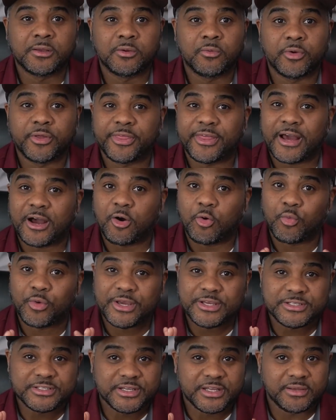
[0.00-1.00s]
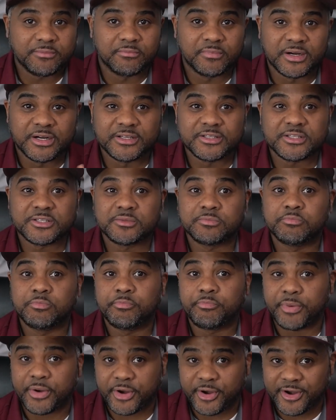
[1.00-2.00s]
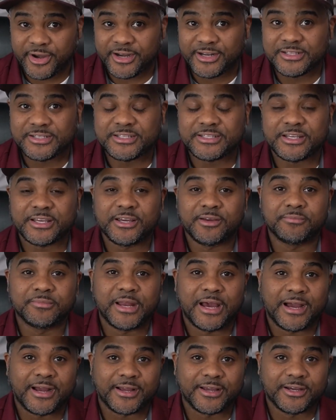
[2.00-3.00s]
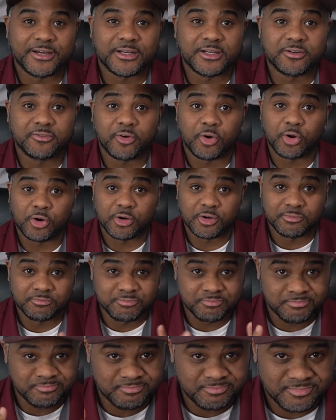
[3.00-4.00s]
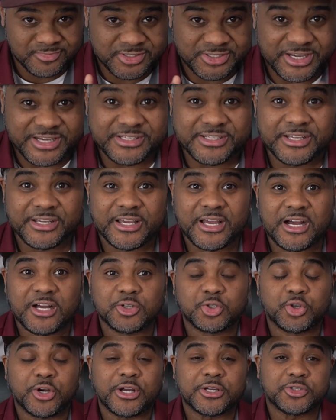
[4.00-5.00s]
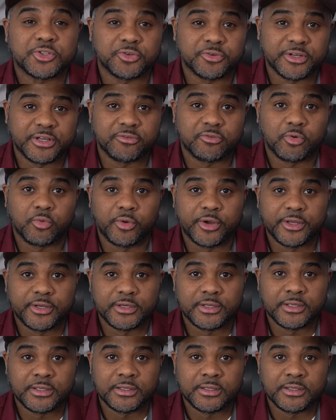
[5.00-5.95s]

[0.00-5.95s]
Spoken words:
without wasting months buried in SAM.gov or chasing contracts you'll never win.